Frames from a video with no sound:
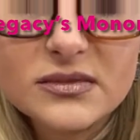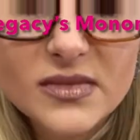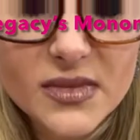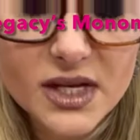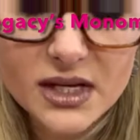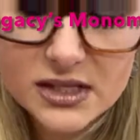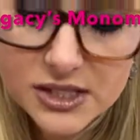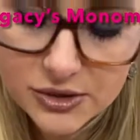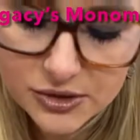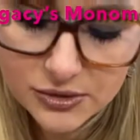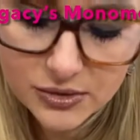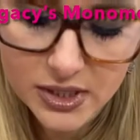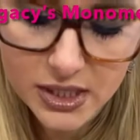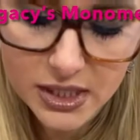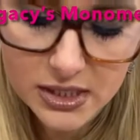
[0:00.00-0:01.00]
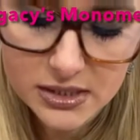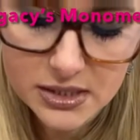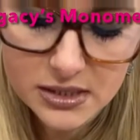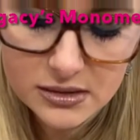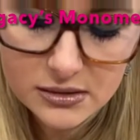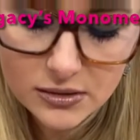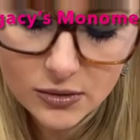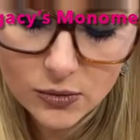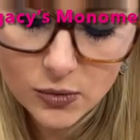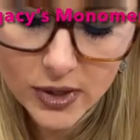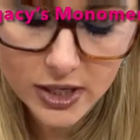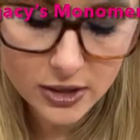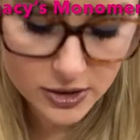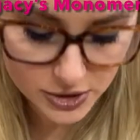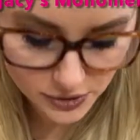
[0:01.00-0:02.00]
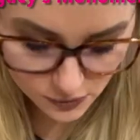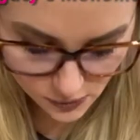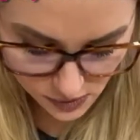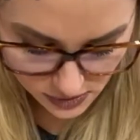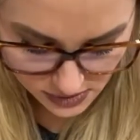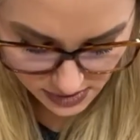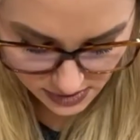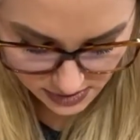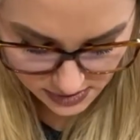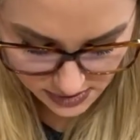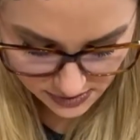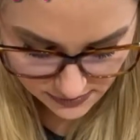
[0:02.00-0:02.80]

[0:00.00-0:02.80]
until you get it where you want it.